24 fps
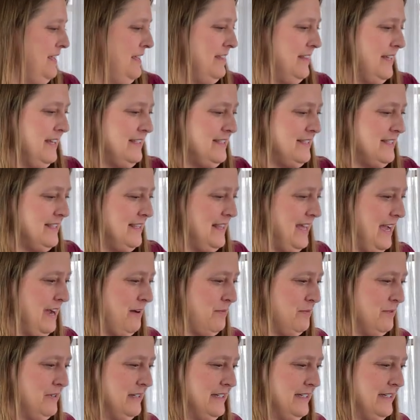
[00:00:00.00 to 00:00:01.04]
that's
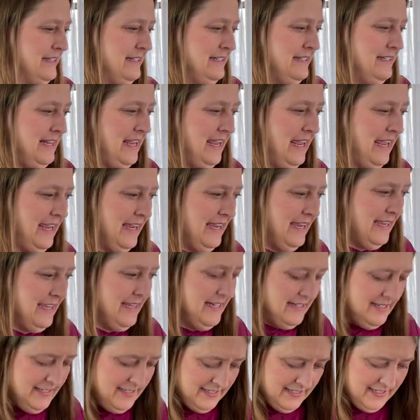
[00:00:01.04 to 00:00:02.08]
that one.
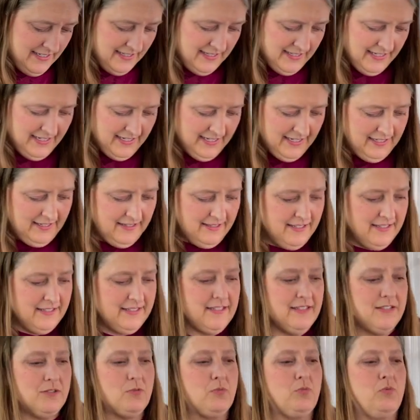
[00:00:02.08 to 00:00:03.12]
And then this
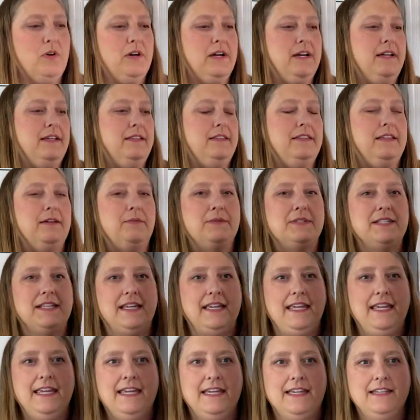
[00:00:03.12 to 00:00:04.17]
is one that was a
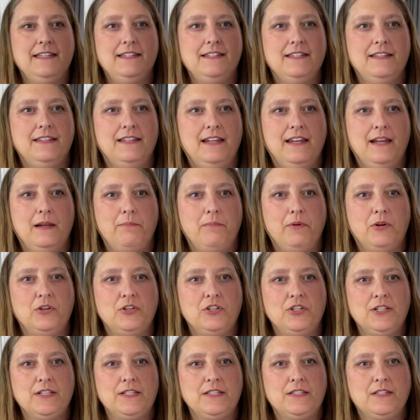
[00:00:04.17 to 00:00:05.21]
kit that I
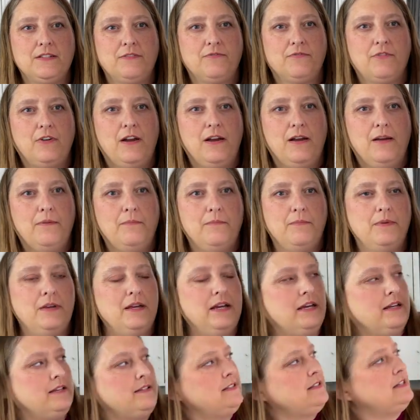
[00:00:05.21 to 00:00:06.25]
purchased from
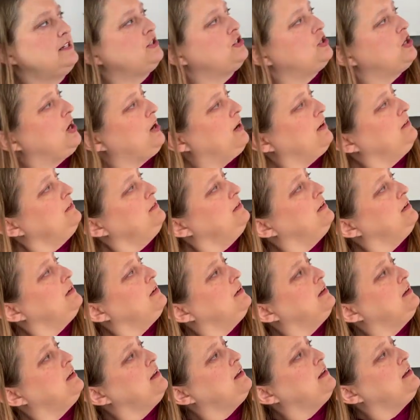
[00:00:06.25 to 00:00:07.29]
Stitch On.
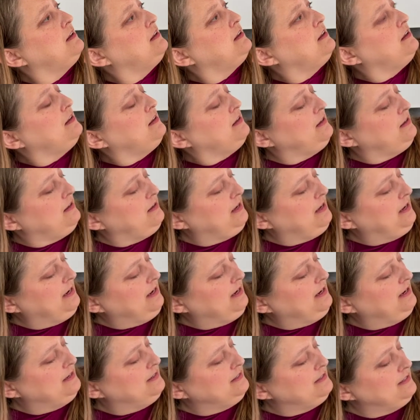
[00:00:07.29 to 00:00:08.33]

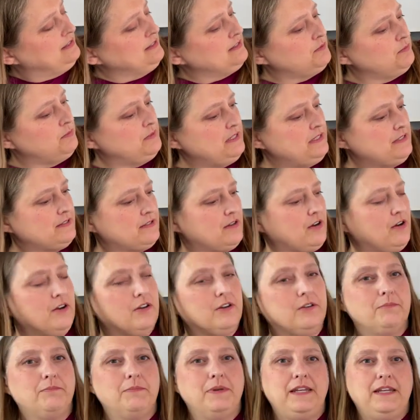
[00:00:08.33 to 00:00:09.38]
And this one is
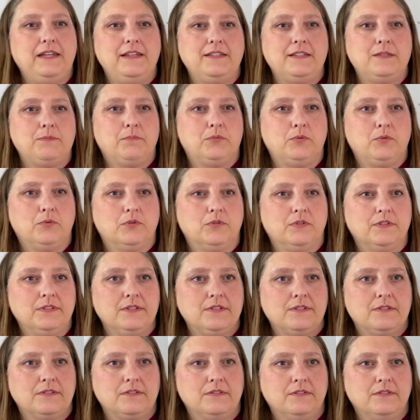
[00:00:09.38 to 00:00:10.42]
called Mini
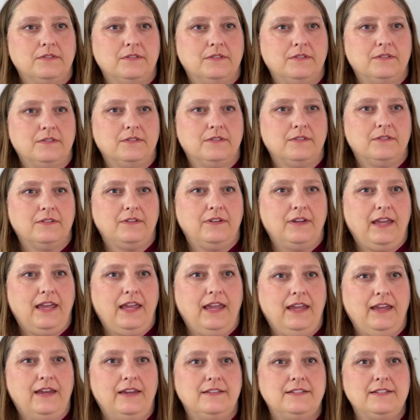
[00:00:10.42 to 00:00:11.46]
Spools.
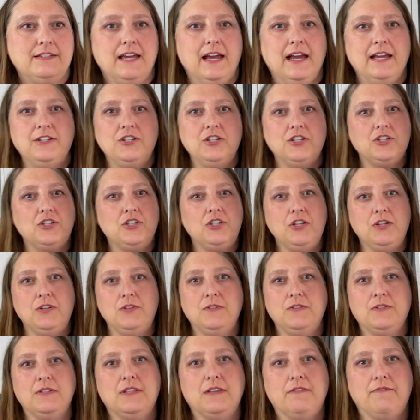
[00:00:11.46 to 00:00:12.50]
And I just used the